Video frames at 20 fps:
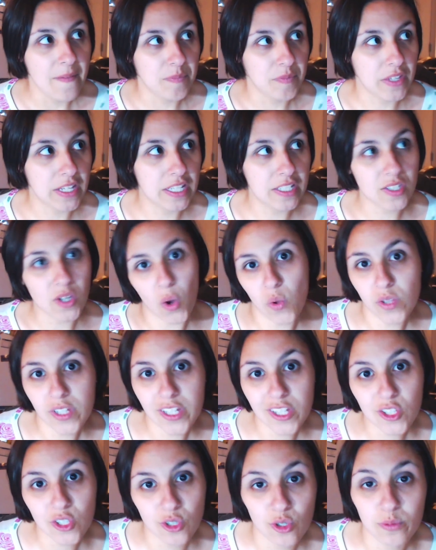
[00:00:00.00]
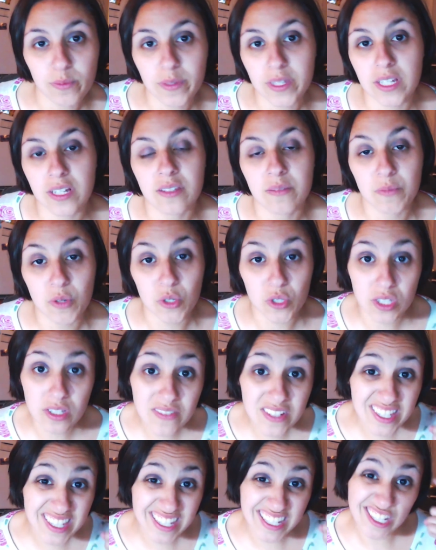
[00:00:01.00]
it's only true because most
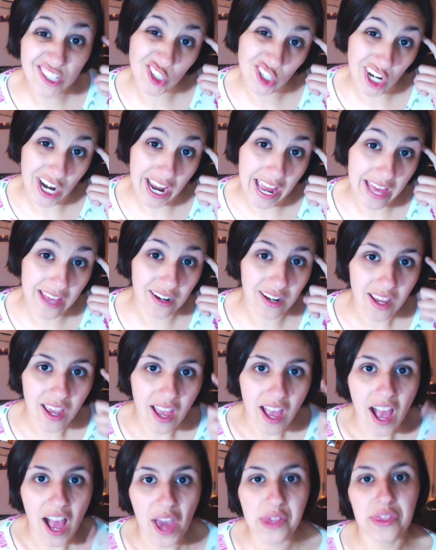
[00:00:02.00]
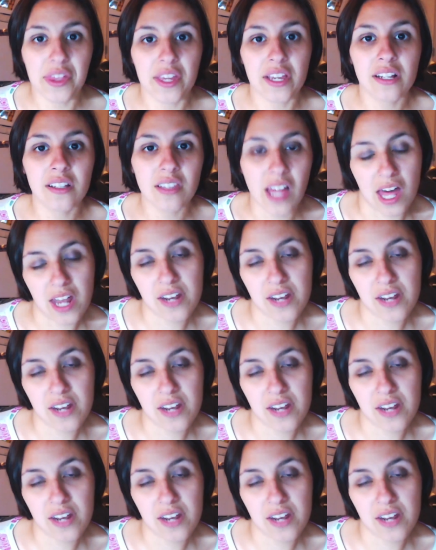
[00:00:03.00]
of it's in your head. I think a lot